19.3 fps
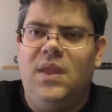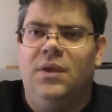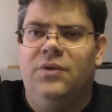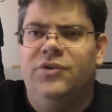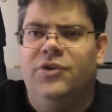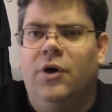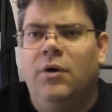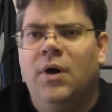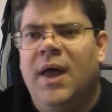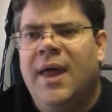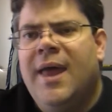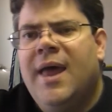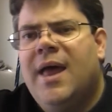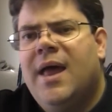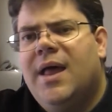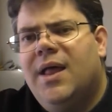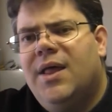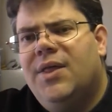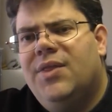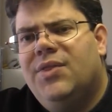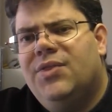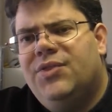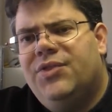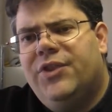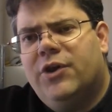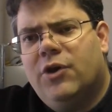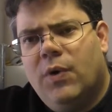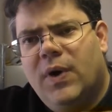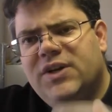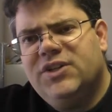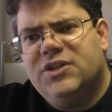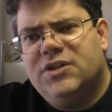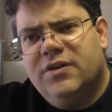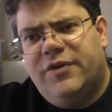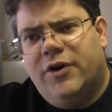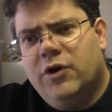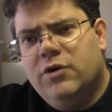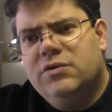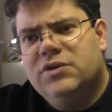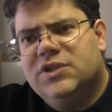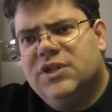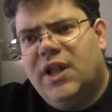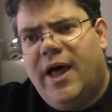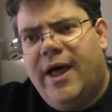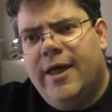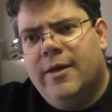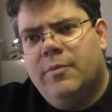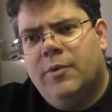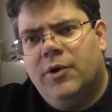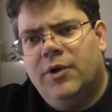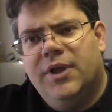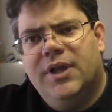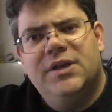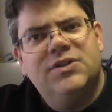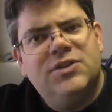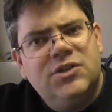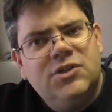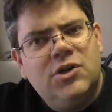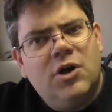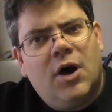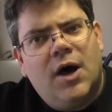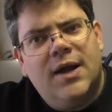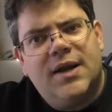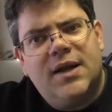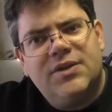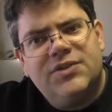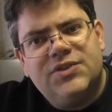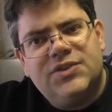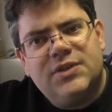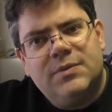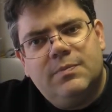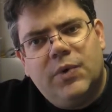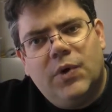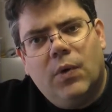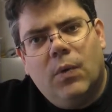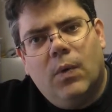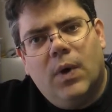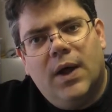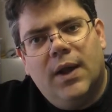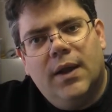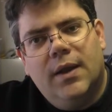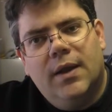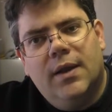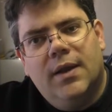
So the question of who's liable is not a simple one